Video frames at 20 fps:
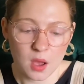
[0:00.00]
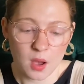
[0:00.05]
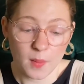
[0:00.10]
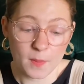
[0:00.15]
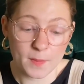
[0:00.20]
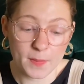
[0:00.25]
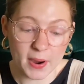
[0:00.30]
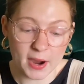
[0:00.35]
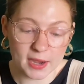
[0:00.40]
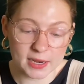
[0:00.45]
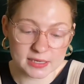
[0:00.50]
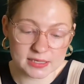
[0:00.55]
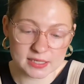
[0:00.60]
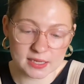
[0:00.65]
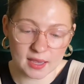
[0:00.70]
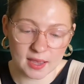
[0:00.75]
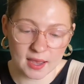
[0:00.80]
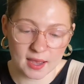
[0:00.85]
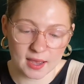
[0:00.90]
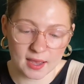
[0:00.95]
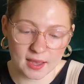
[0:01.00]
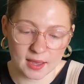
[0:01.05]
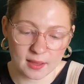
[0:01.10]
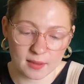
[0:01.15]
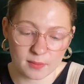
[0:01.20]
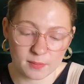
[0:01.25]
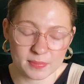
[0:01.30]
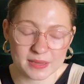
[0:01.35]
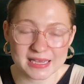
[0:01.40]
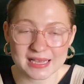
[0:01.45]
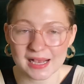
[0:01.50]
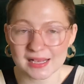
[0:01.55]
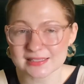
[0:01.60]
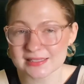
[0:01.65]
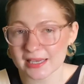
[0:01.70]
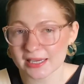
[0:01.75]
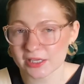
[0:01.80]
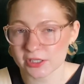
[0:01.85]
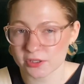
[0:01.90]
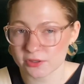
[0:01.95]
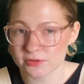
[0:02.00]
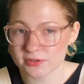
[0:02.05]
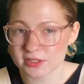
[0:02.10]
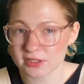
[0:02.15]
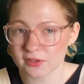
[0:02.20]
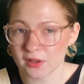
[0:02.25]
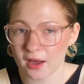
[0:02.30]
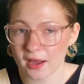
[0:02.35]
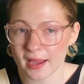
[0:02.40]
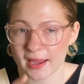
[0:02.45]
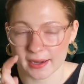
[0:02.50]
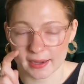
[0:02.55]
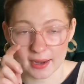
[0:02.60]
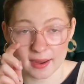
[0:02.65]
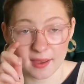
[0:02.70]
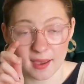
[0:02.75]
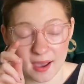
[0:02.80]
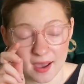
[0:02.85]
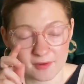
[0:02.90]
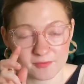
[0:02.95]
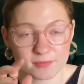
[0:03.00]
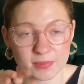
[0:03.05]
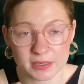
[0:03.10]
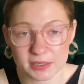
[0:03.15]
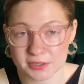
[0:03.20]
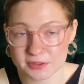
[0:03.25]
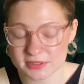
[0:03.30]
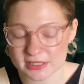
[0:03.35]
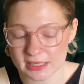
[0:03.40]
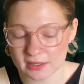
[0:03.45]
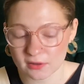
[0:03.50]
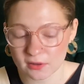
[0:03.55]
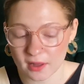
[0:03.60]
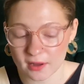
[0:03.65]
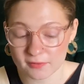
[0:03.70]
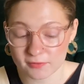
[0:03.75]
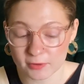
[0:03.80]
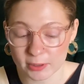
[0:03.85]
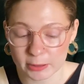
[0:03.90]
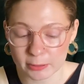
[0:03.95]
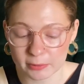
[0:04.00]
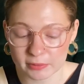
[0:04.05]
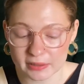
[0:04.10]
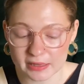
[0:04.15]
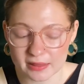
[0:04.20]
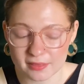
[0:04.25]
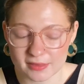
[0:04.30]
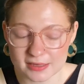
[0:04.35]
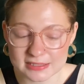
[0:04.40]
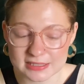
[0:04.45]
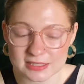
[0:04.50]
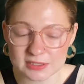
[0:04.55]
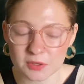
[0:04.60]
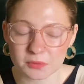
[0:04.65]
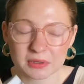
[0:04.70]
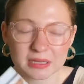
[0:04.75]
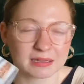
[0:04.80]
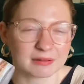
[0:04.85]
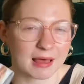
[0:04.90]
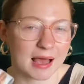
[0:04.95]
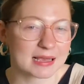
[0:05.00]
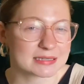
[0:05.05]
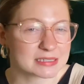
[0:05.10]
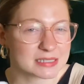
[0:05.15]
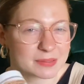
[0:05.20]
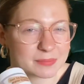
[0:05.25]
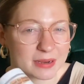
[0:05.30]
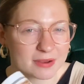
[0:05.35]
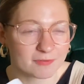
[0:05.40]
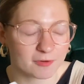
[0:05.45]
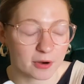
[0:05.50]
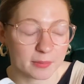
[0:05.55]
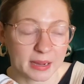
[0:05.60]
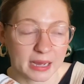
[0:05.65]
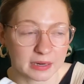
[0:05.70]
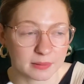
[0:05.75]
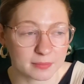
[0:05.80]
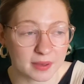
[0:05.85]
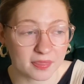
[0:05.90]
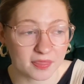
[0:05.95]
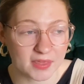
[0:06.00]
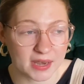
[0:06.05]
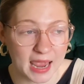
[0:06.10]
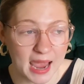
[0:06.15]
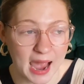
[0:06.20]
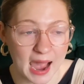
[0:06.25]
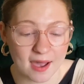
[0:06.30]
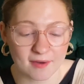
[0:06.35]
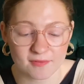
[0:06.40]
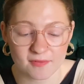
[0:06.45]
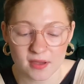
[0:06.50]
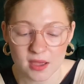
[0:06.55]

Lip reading: but because I use a lot and I have been using a lot frequently, this has only lasted me for about a month and a half,